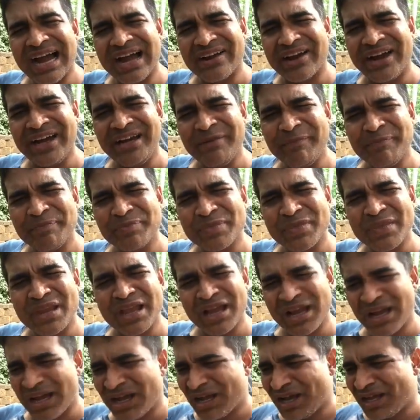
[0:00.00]
right?
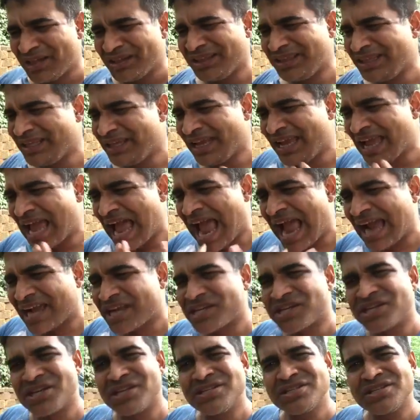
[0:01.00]
The
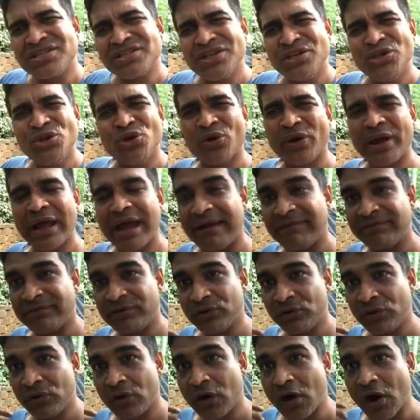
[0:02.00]
actions you don't have
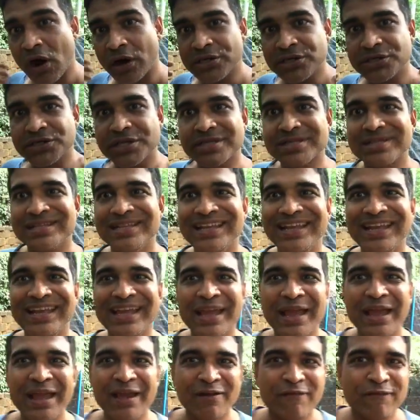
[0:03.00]
to consciously
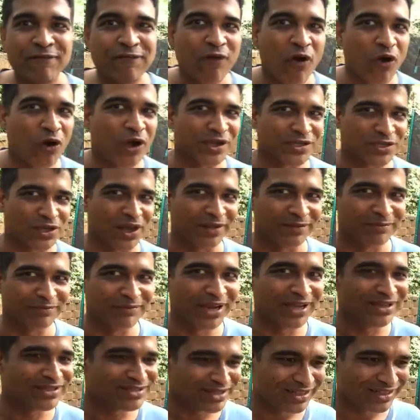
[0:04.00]
focus on
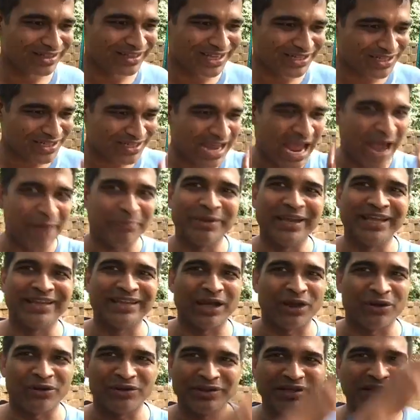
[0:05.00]
because they're just happening
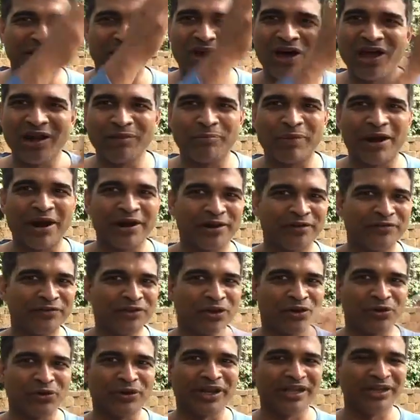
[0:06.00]
now. They're all part of
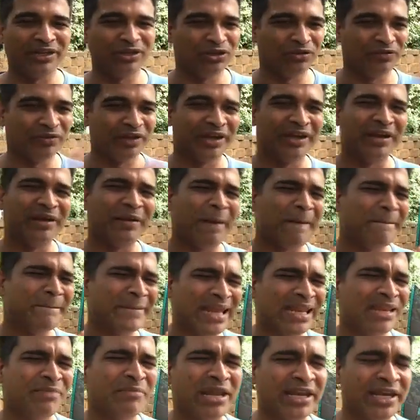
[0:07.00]
your routine. You've done it
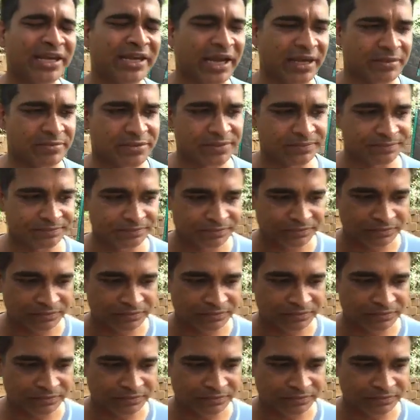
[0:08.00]
many, many times.